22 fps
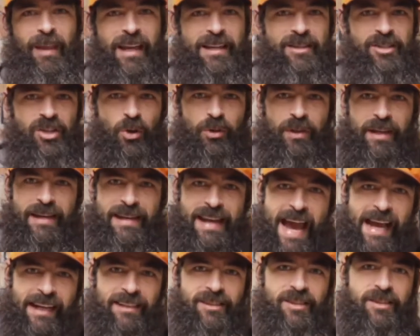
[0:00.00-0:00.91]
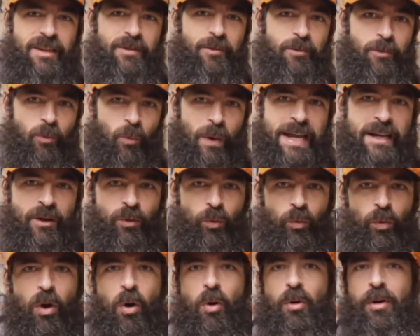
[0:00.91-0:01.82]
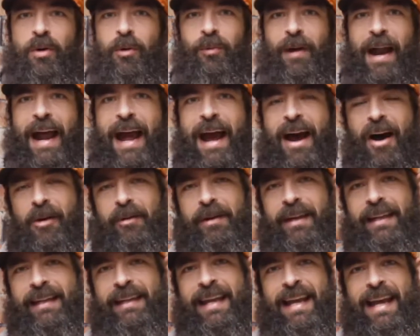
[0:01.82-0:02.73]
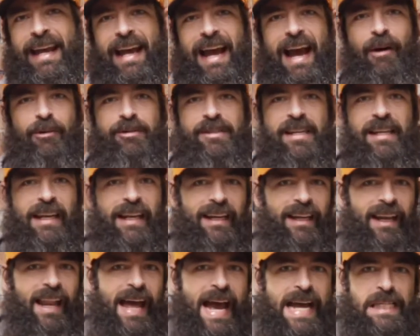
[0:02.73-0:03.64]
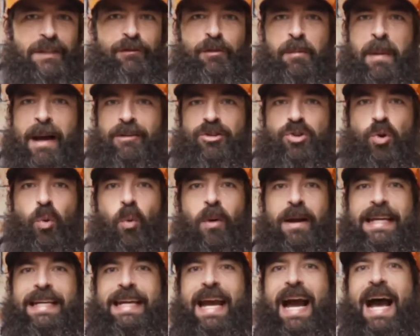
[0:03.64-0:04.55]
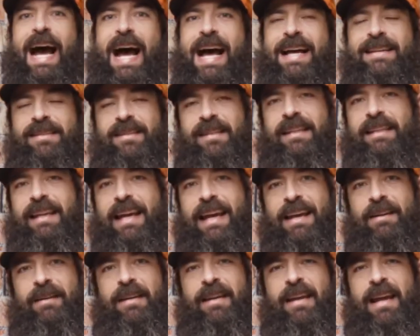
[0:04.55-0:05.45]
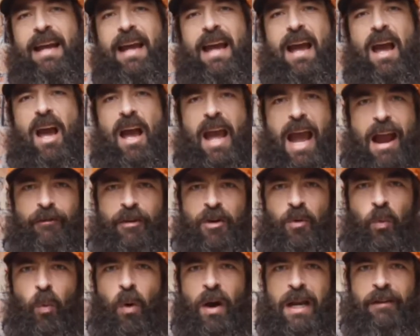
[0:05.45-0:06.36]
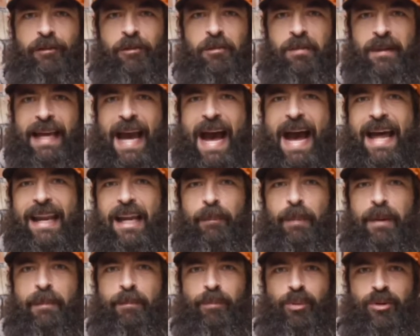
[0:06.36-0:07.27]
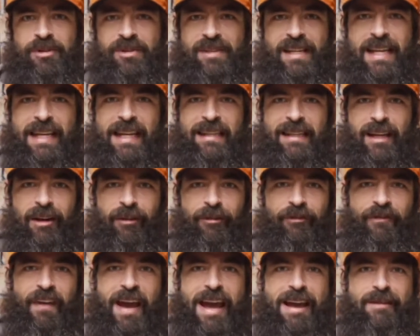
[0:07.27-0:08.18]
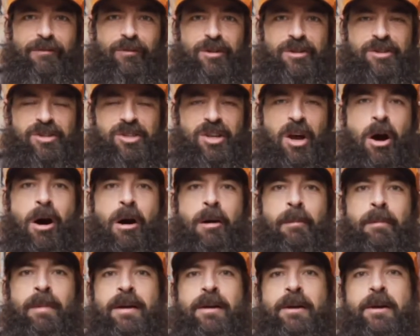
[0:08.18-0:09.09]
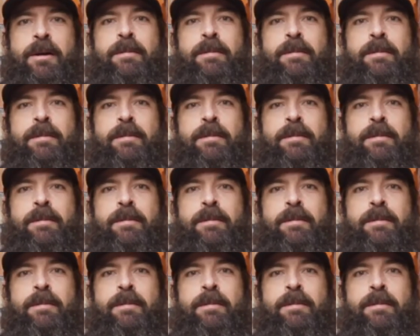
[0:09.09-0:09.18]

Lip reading: And so the next week rolled around, and I was in a class of about 20 guys, and every one of them got up and presented their favorite psalm